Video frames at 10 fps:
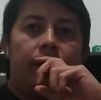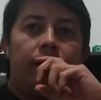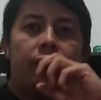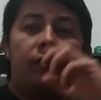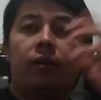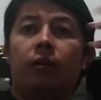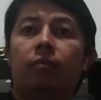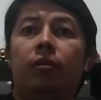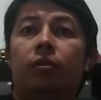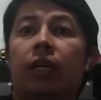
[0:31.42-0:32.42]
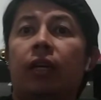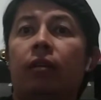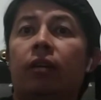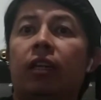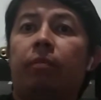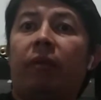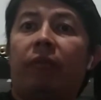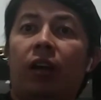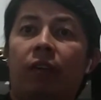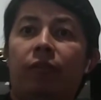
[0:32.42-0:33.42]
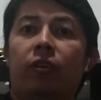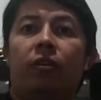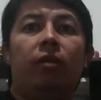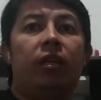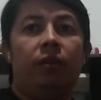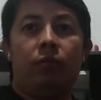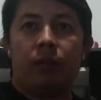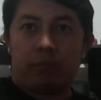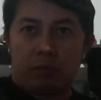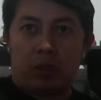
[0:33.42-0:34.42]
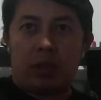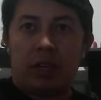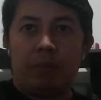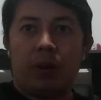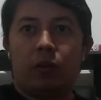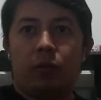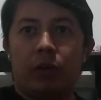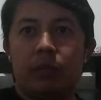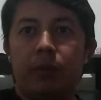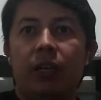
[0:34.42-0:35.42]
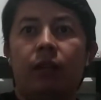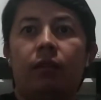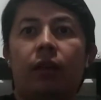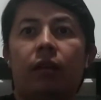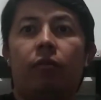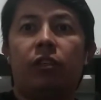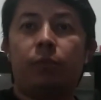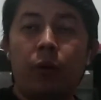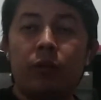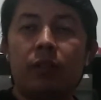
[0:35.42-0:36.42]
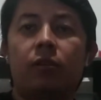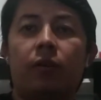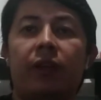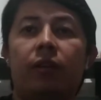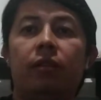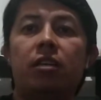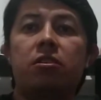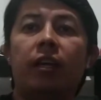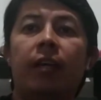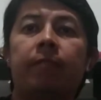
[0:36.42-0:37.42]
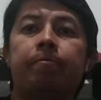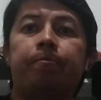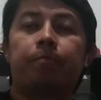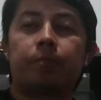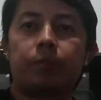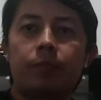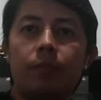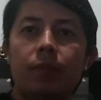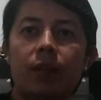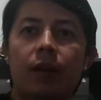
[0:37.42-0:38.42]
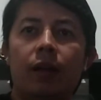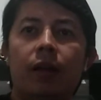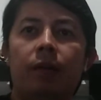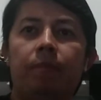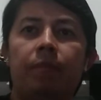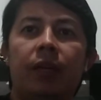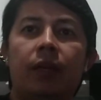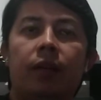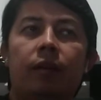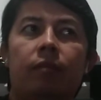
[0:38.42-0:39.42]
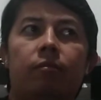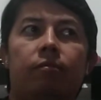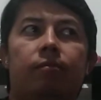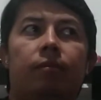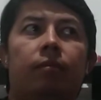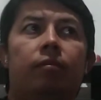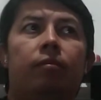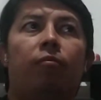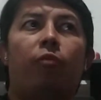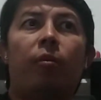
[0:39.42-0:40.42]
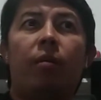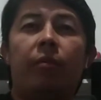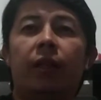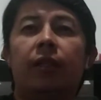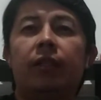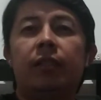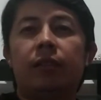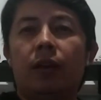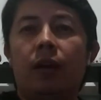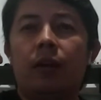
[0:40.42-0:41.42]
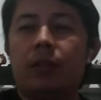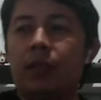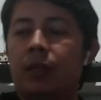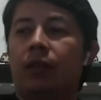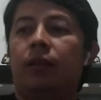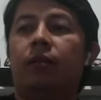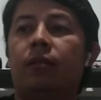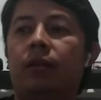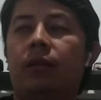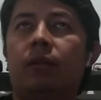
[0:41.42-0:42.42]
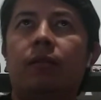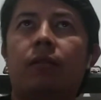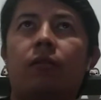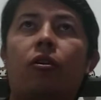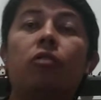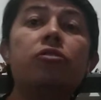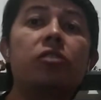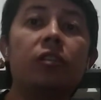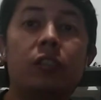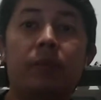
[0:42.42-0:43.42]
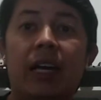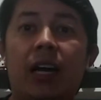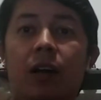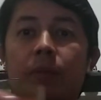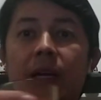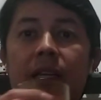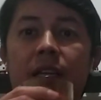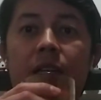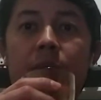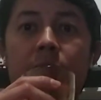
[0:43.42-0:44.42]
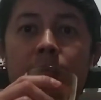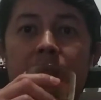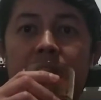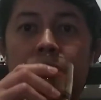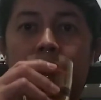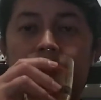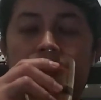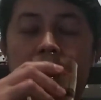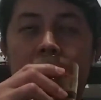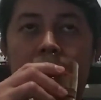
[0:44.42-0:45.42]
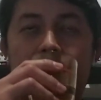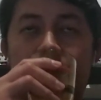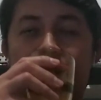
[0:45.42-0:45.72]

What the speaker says: So you take a look at Pavlov. Normally, we're talking about respondents or reconditioning. Um, Remember that this is not conscious somehow by the individual, by the subject. In that